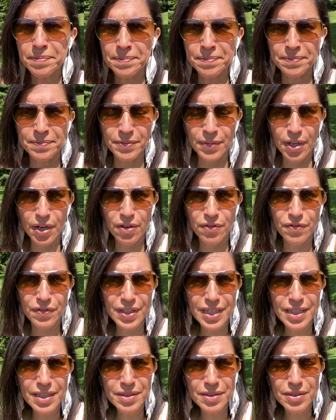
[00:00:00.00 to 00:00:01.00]
their
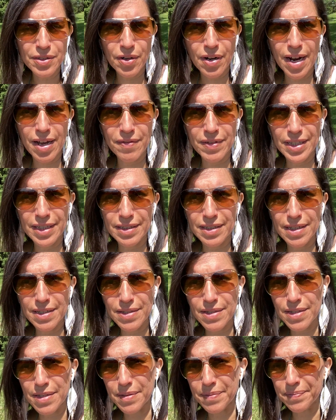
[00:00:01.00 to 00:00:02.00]
V, they're having
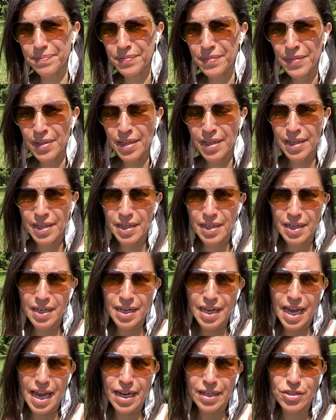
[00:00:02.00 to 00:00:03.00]
this
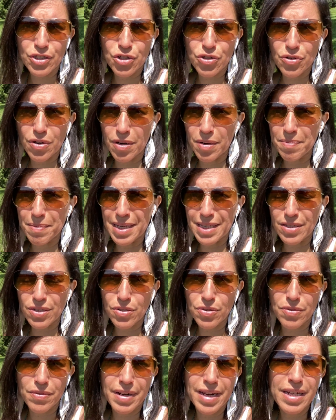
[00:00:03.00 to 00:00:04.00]
extra
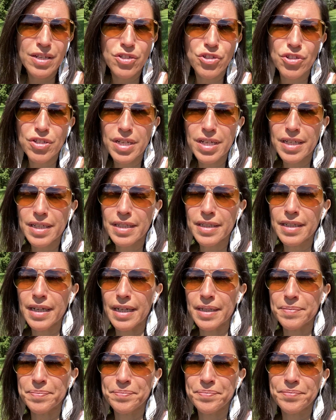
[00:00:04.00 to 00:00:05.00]
menstruation
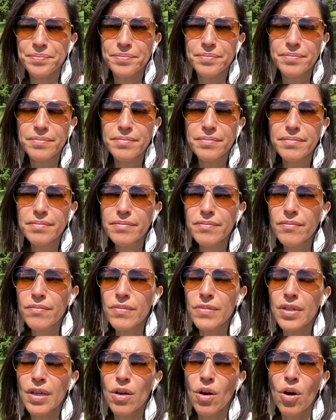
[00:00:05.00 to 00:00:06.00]
and
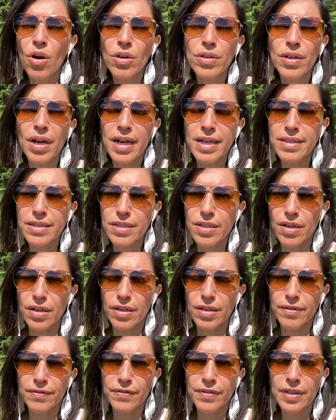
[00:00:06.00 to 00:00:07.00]
all kinds
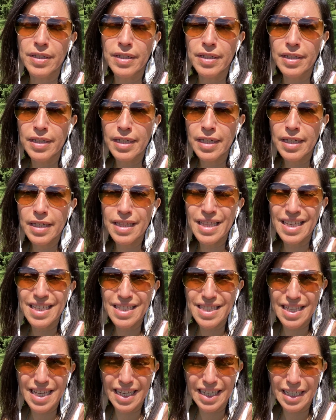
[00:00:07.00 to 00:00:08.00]
of
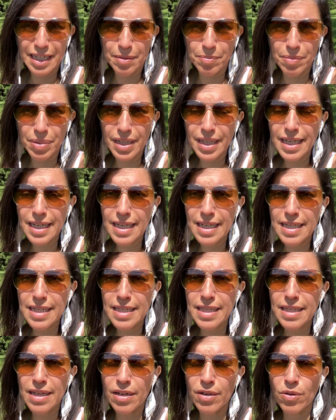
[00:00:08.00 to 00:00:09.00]
things taking
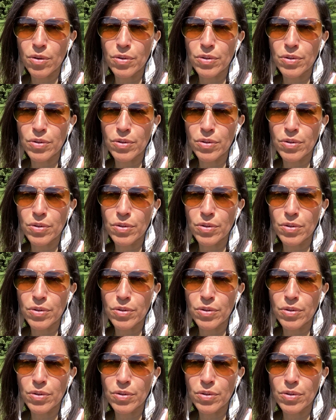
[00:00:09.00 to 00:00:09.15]
place and